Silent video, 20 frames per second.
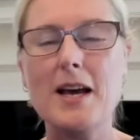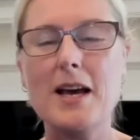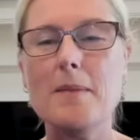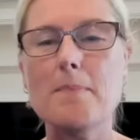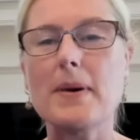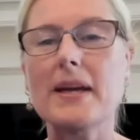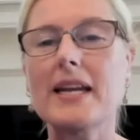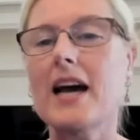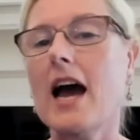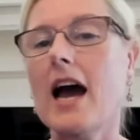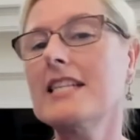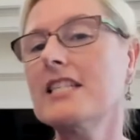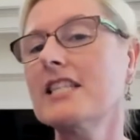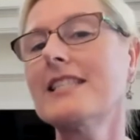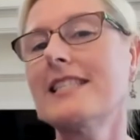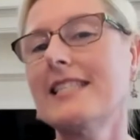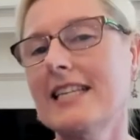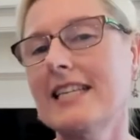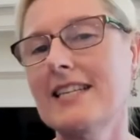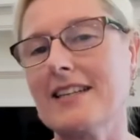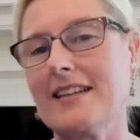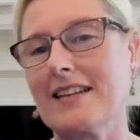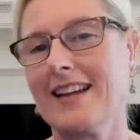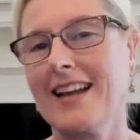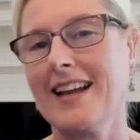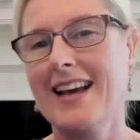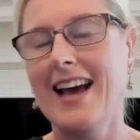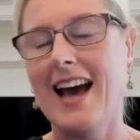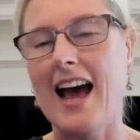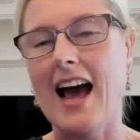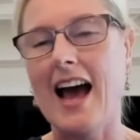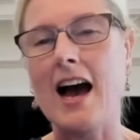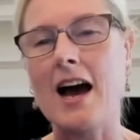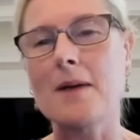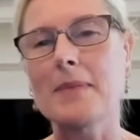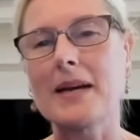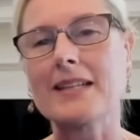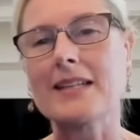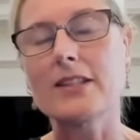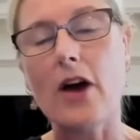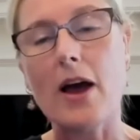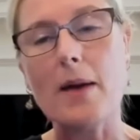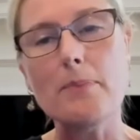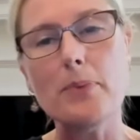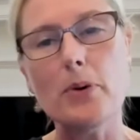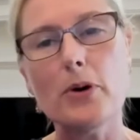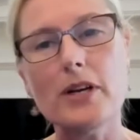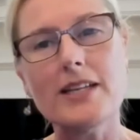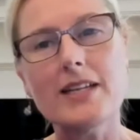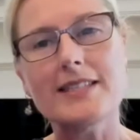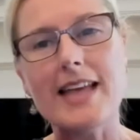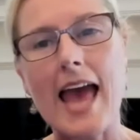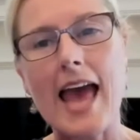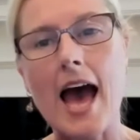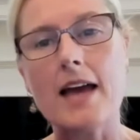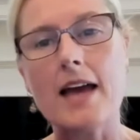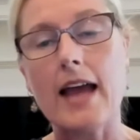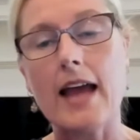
But I just didn't. Um, and so I put it down.